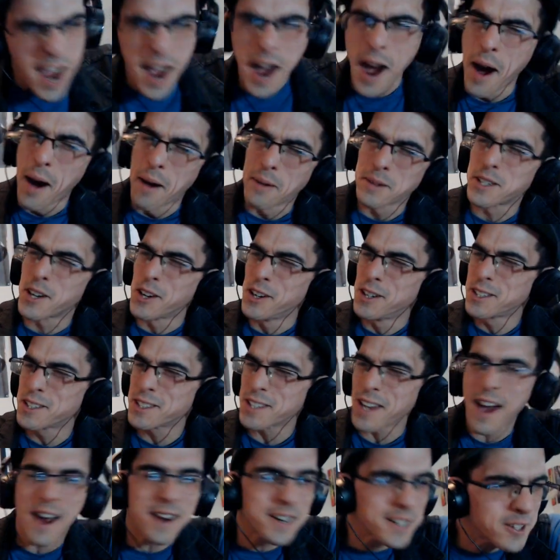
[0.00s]
I was gonna say,
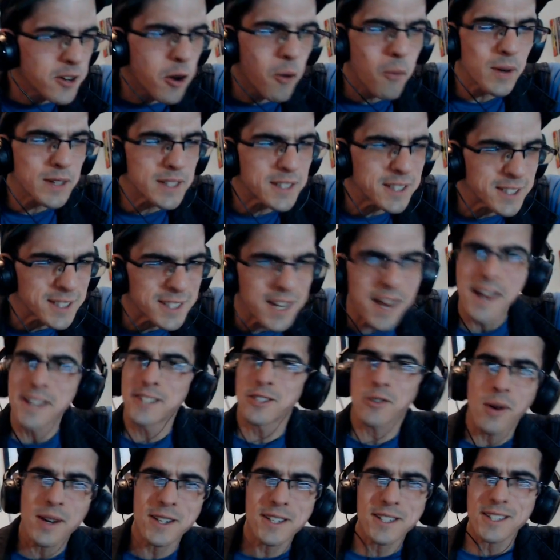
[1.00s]
I didn't know what to say,
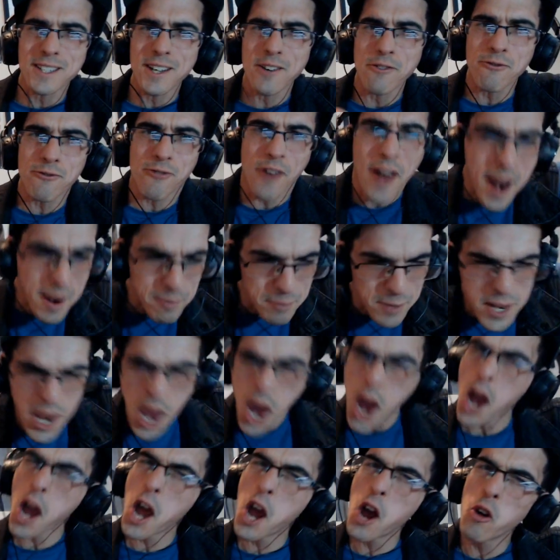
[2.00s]
so I just said family.
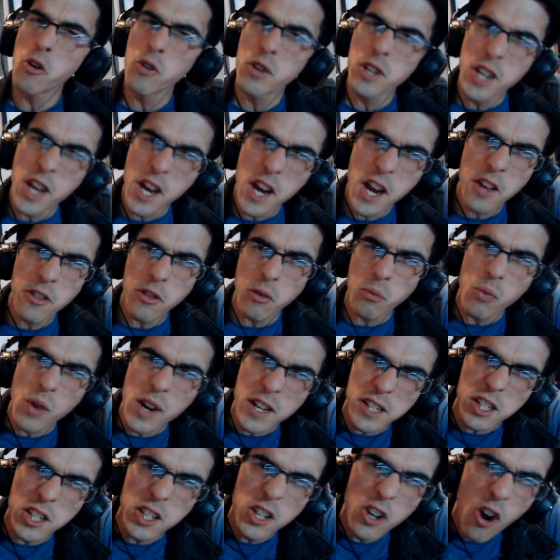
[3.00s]
Hell yeah, the
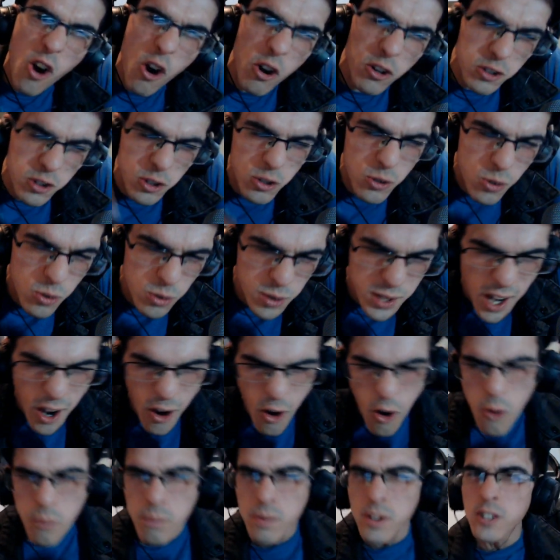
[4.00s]
rest of y'all dudes, I
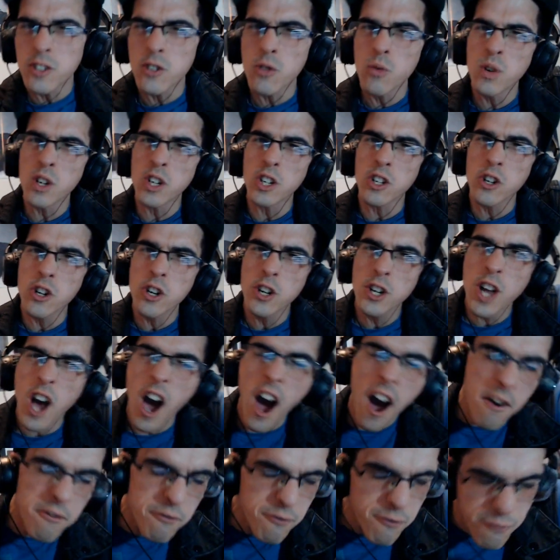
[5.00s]
hope you're doing good.
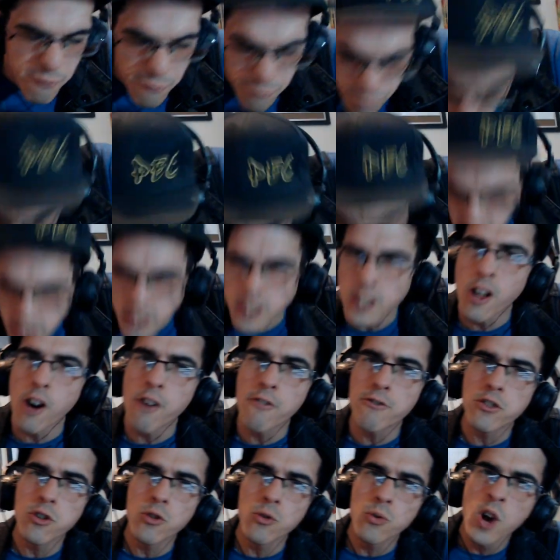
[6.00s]
I fucking
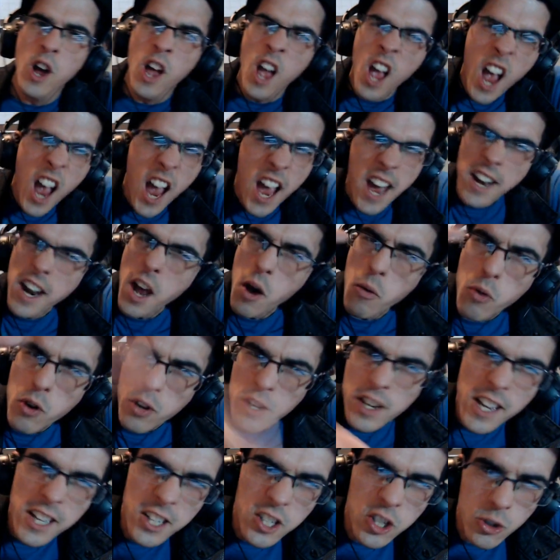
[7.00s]
love you, and I will
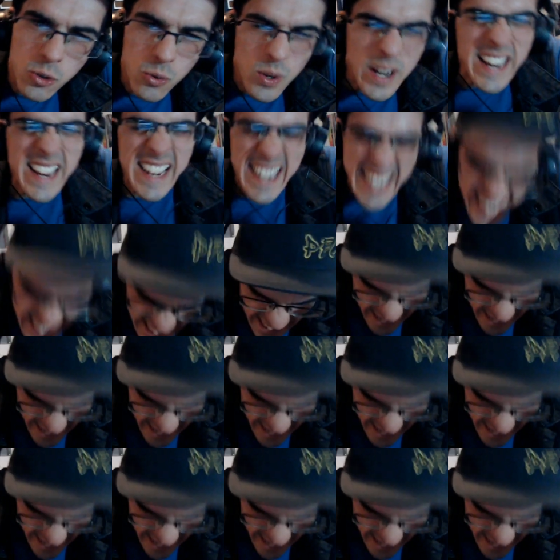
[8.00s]
catch you in